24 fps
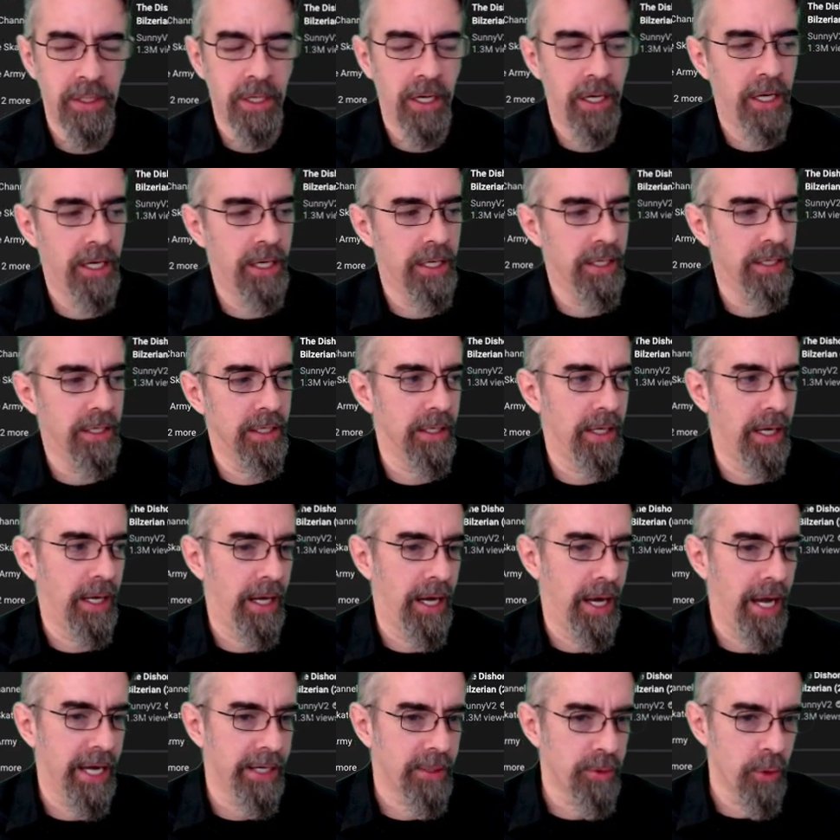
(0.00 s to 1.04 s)

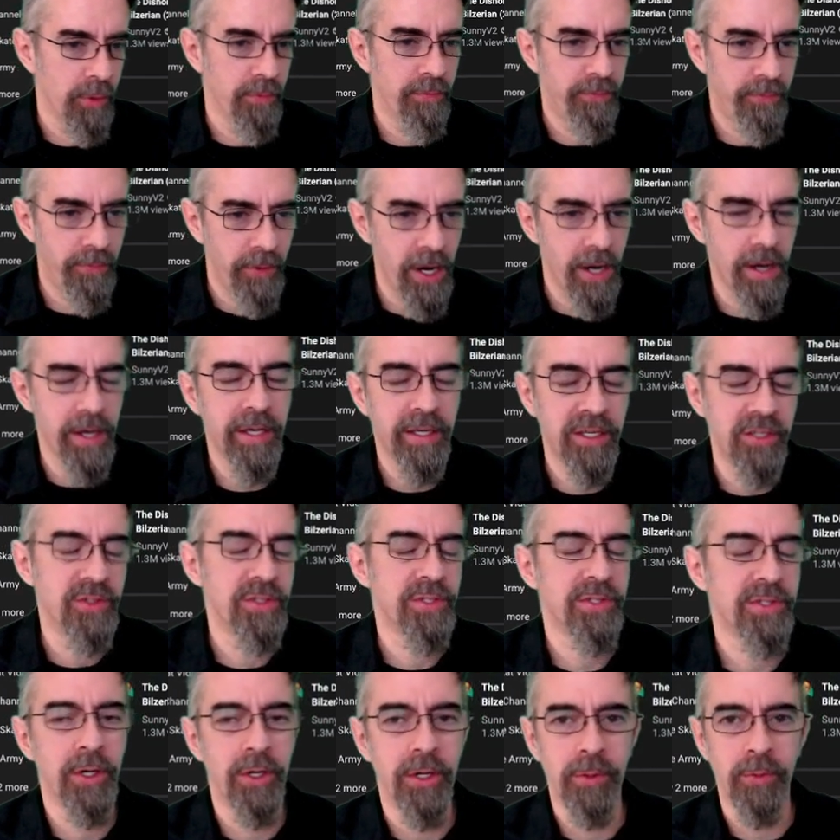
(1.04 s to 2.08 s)
I grow very
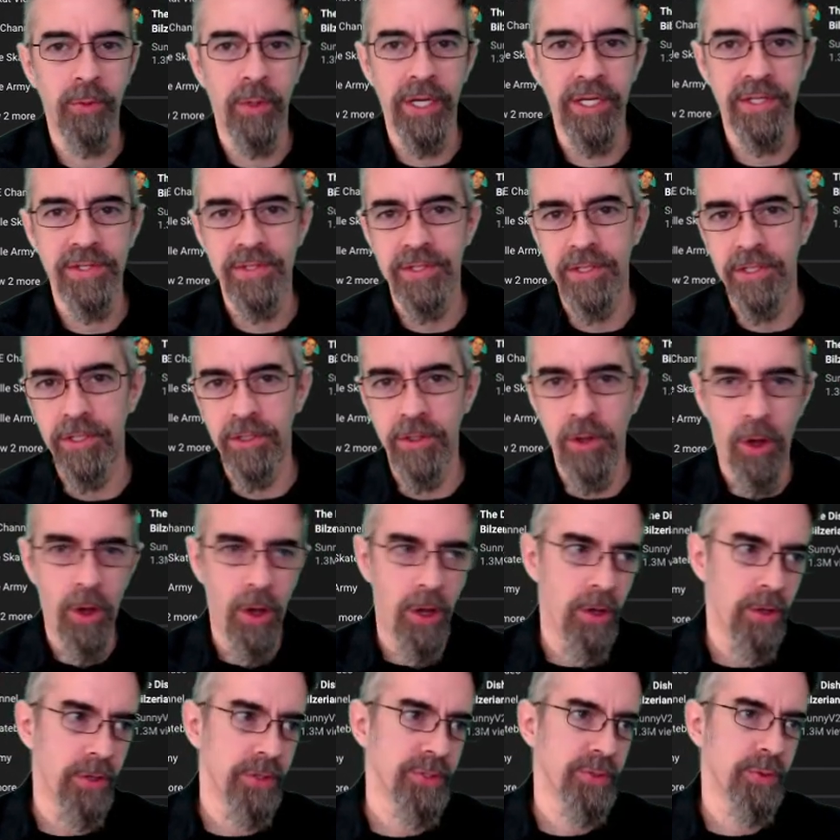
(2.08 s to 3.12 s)
concerned when I see
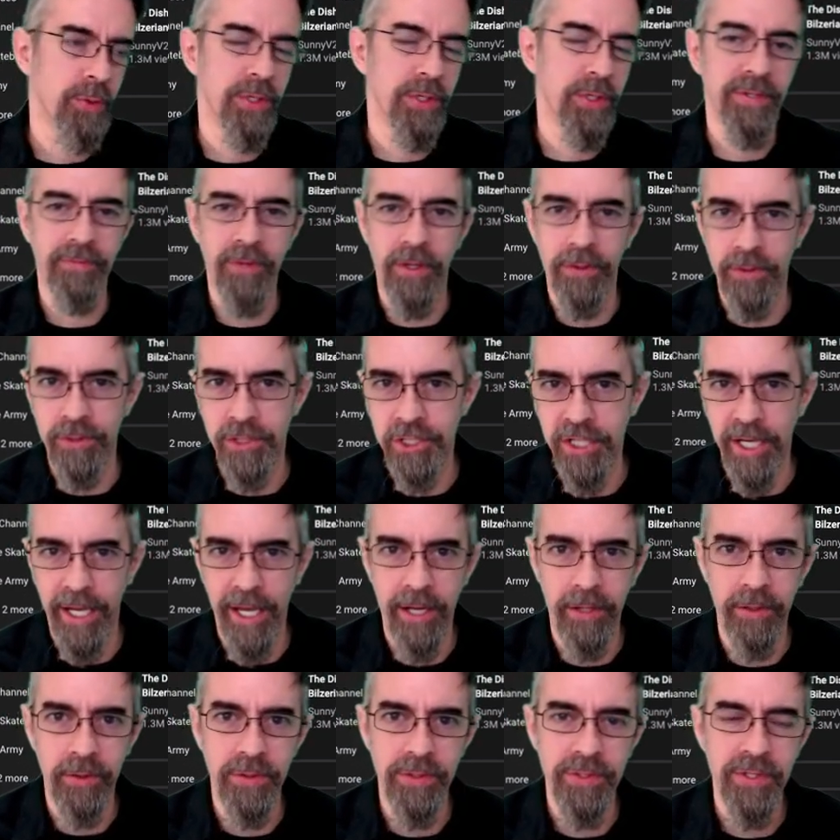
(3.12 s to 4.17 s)
all sorts of other
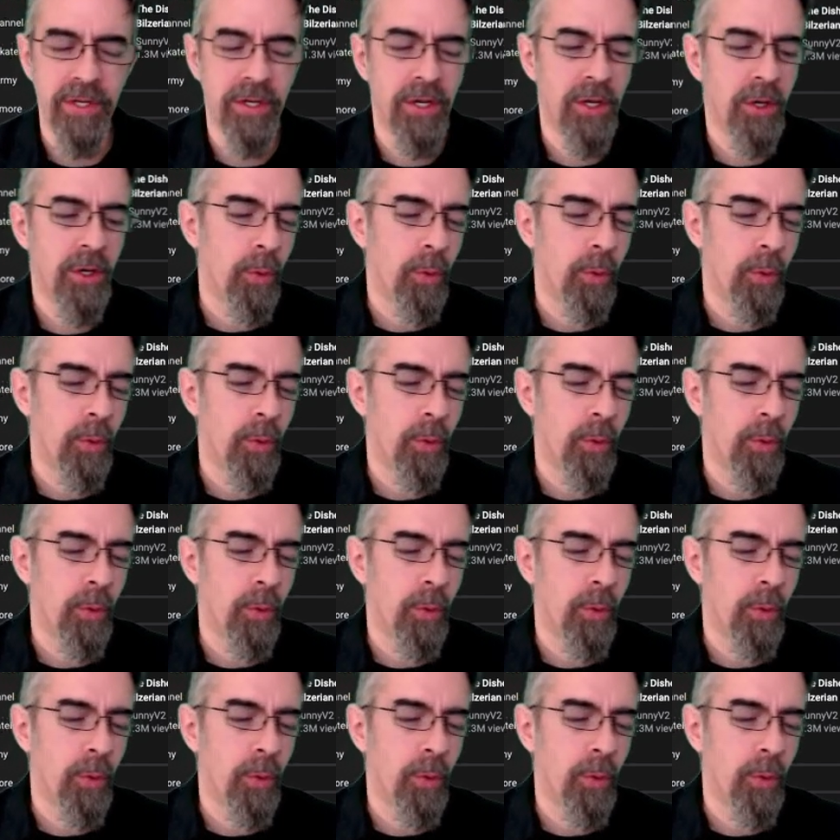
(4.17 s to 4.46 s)
channels,